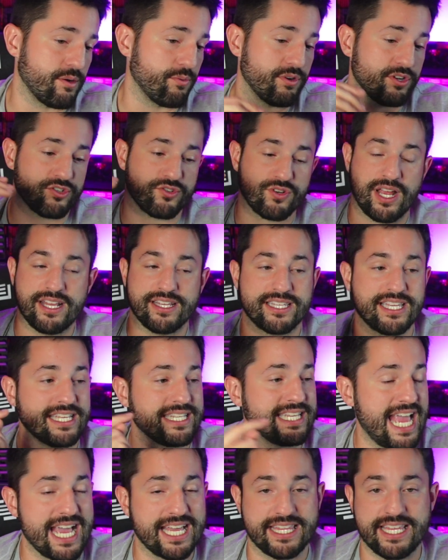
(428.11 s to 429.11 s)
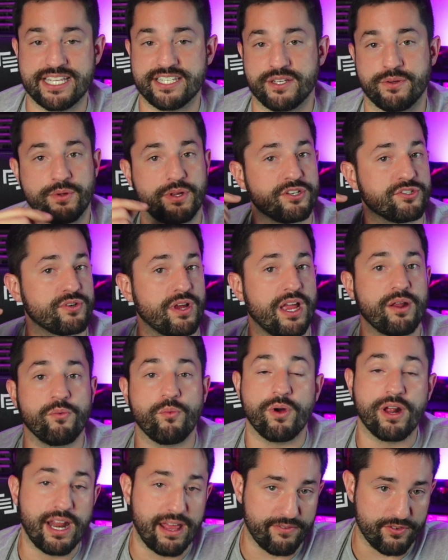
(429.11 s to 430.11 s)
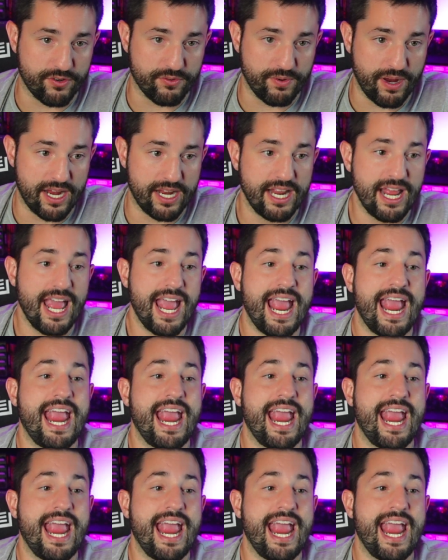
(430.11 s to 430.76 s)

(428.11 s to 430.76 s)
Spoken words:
I want to try and attack this. I want to try and whatever, right?